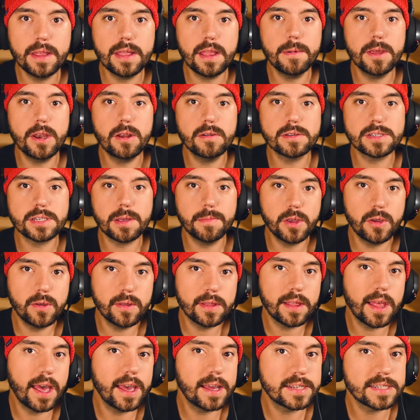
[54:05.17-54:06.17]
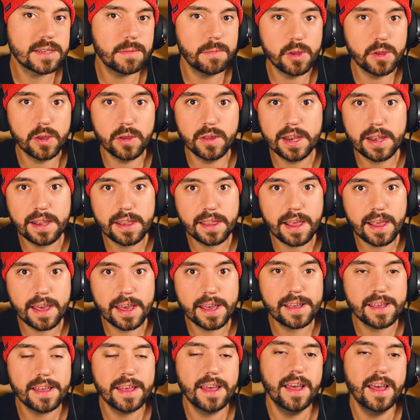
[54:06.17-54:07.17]
Let me know something you liked, something you didn't
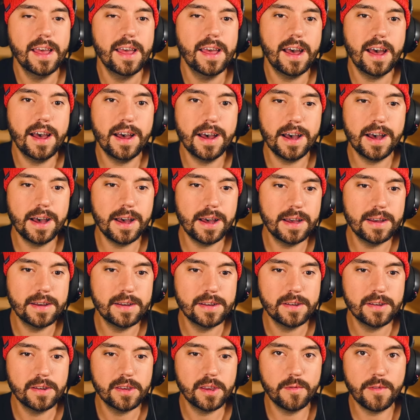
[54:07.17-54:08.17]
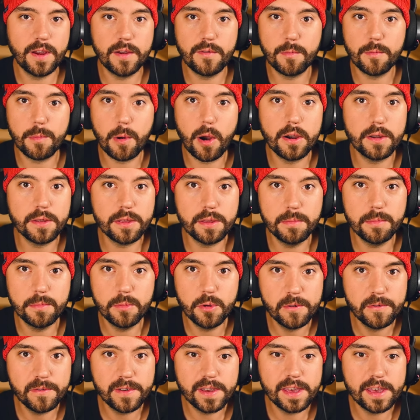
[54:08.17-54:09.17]
like, your favorite part of the
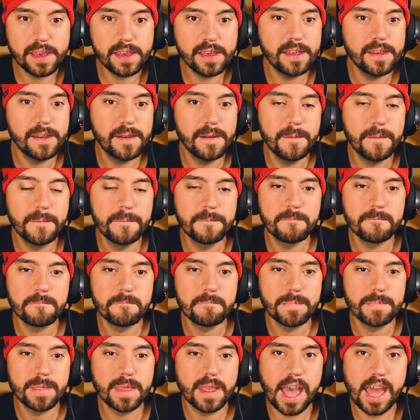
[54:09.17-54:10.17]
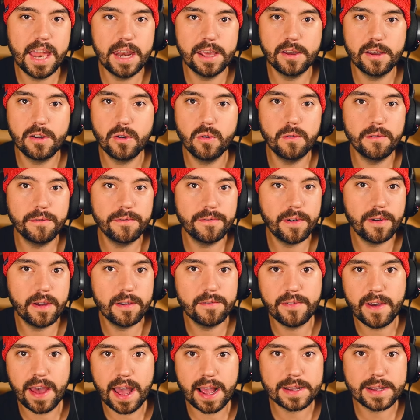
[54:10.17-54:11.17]
movie, any cool fun
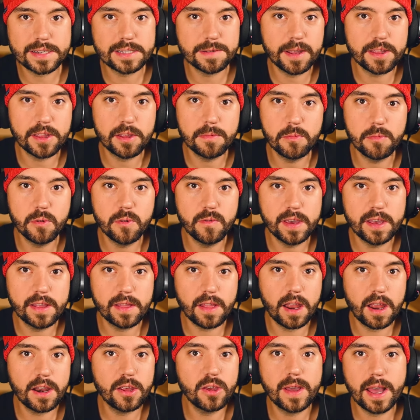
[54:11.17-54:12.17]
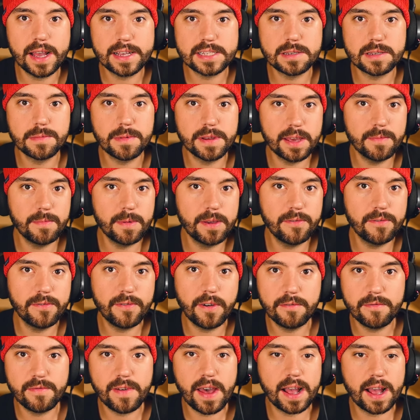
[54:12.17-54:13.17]
facts about the movie. A lot of you guys have been giving me
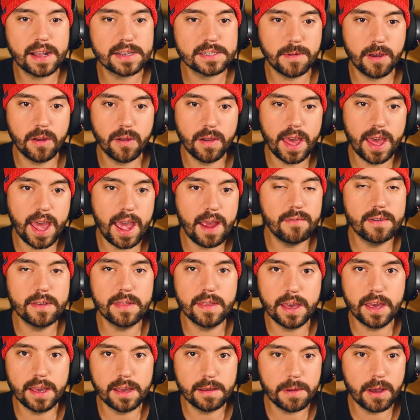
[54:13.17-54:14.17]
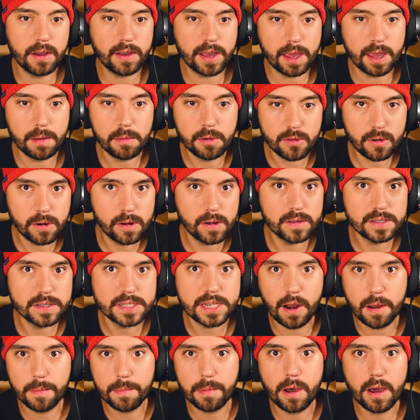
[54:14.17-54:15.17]
fun facts about everything, about Game of Thrones,
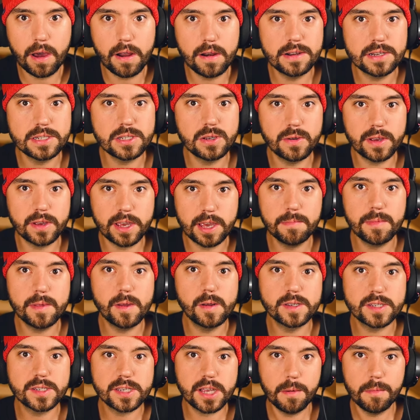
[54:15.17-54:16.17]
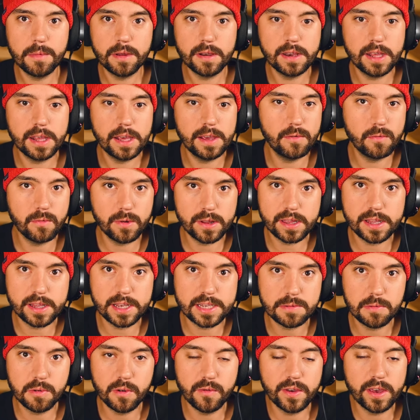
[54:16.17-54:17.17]
Harry Potter. So keep those coming, even with
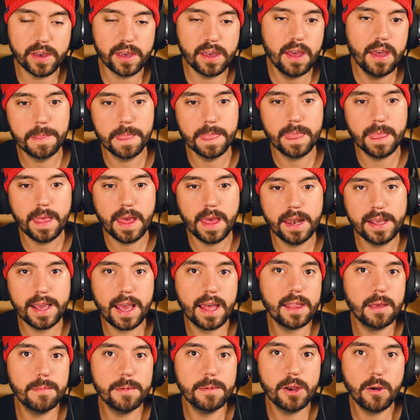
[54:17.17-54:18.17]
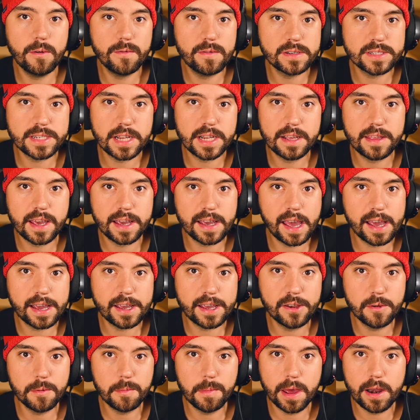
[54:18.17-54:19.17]
this movie. And yeah, let me know if there's anything I
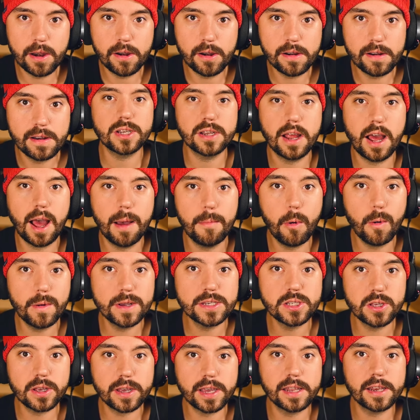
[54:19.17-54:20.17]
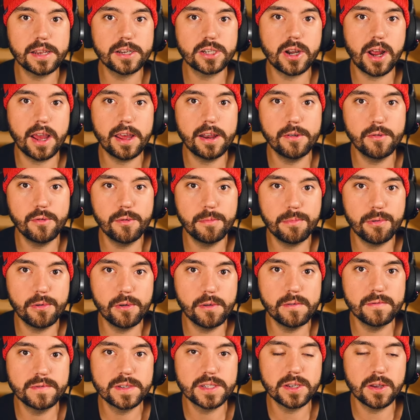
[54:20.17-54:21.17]
could do better. I'm always looking to try to
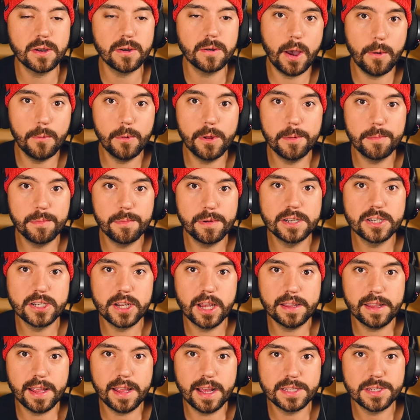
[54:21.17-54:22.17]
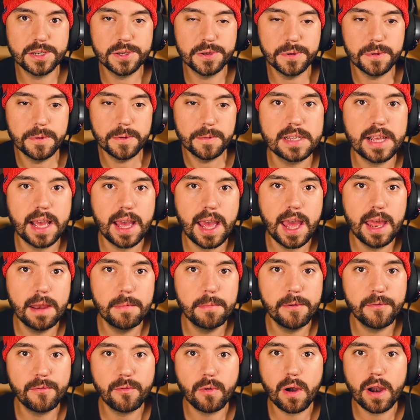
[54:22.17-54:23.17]
improve, so I would appreciate that too. And
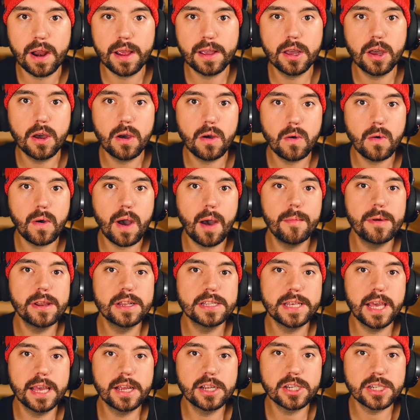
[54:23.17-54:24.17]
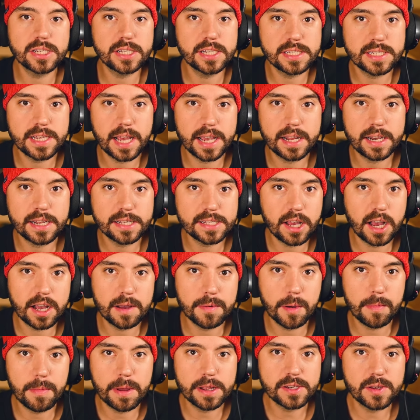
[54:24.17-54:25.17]
before I go, I'm going to take just a second to talk
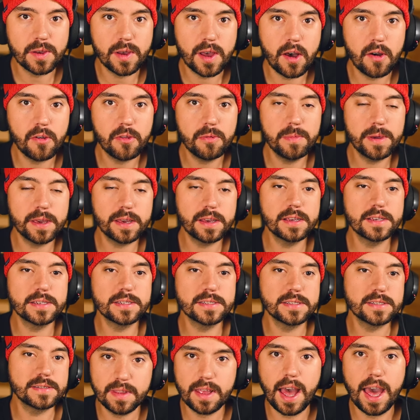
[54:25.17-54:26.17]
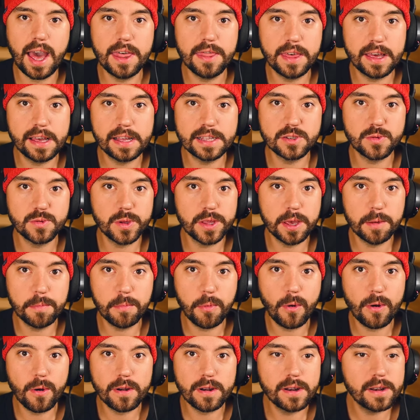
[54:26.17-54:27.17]
about mental health because I think it's really
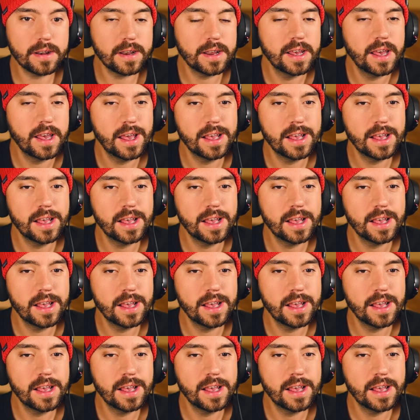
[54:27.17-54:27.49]
important.